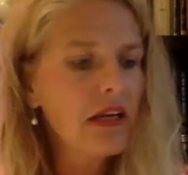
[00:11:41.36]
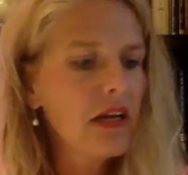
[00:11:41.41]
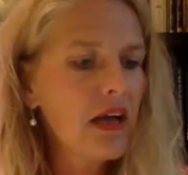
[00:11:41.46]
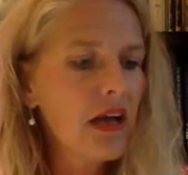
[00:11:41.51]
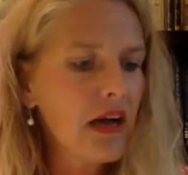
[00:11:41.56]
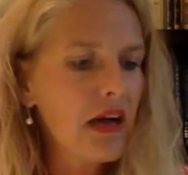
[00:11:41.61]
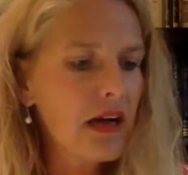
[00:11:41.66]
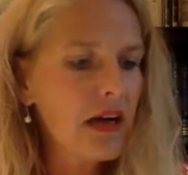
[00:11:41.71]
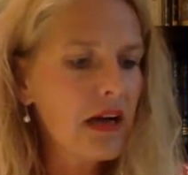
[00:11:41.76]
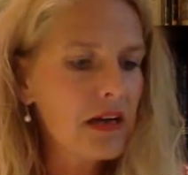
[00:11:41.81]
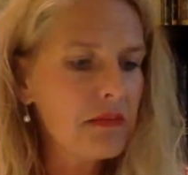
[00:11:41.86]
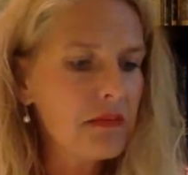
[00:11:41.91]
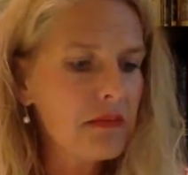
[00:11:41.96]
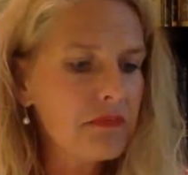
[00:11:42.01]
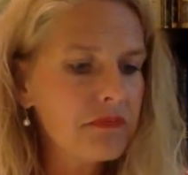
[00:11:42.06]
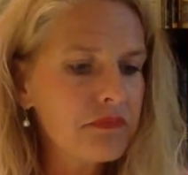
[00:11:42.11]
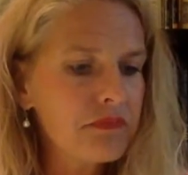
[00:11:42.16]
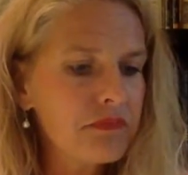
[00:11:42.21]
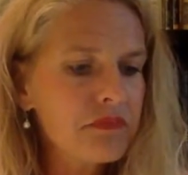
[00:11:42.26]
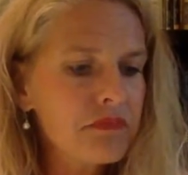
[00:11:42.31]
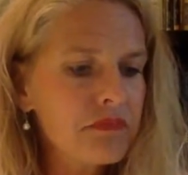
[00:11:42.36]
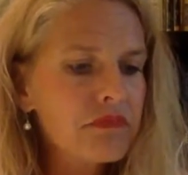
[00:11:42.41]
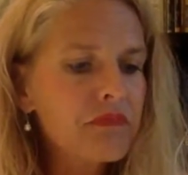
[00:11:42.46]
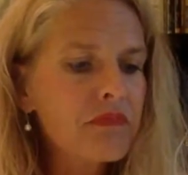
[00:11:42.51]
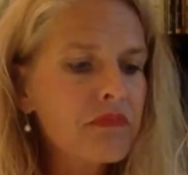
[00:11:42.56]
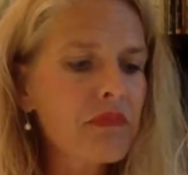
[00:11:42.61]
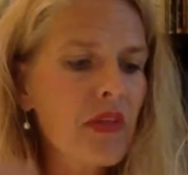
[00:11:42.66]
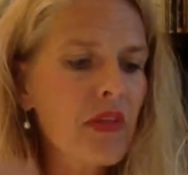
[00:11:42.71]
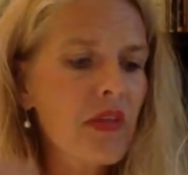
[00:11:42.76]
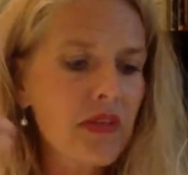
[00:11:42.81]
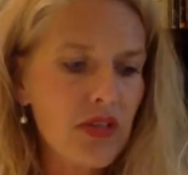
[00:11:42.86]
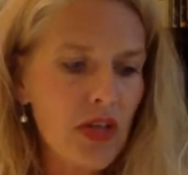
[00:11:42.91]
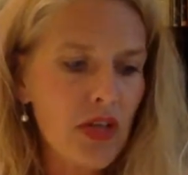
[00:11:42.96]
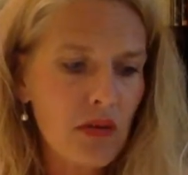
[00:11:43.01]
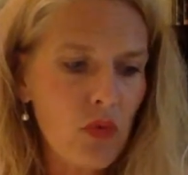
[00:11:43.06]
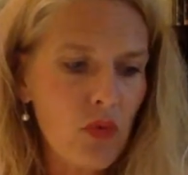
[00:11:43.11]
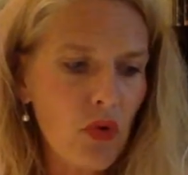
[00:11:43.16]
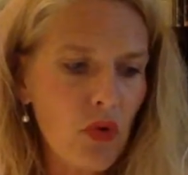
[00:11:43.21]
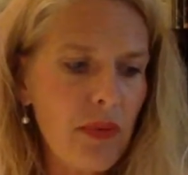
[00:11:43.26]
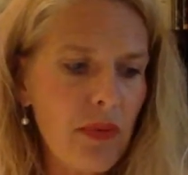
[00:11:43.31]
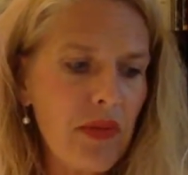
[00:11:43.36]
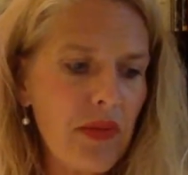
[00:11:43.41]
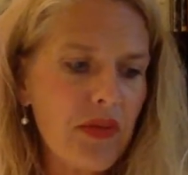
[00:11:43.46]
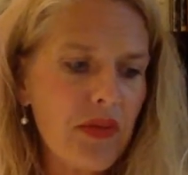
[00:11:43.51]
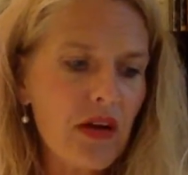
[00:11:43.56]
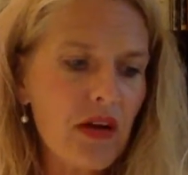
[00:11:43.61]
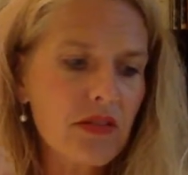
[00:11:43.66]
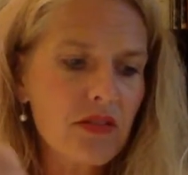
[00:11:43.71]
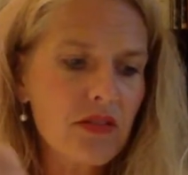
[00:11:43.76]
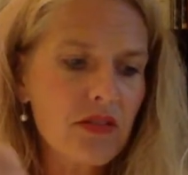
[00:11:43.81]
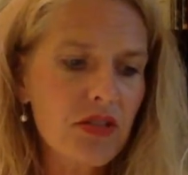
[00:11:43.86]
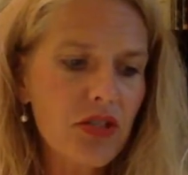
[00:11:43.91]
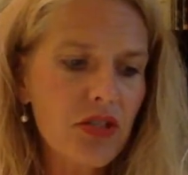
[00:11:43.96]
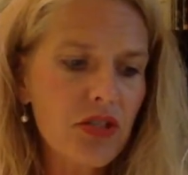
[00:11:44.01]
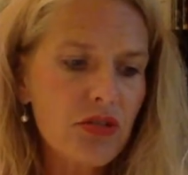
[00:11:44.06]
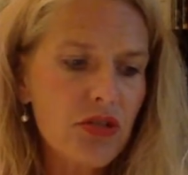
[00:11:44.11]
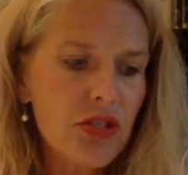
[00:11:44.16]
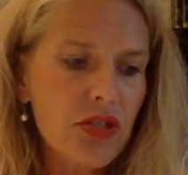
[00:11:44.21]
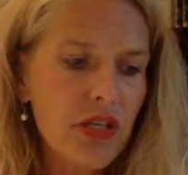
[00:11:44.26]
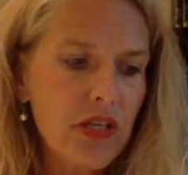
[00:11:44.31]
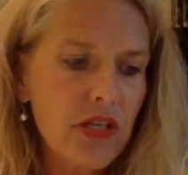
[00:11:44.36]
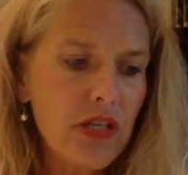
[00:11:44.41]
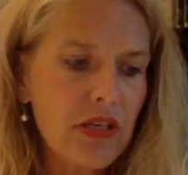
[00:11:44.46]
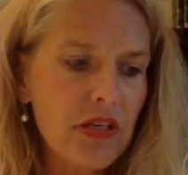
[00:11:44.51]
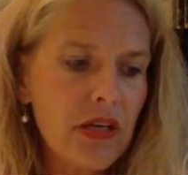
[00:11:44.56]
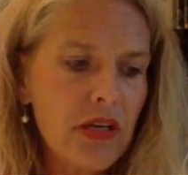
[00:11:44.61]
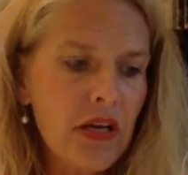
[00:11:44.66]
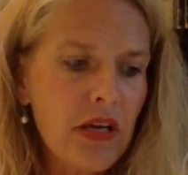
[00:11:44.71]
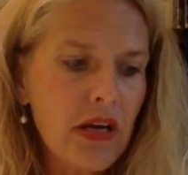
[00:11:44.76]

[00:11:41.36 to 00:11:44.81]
They talk more about the Constitution,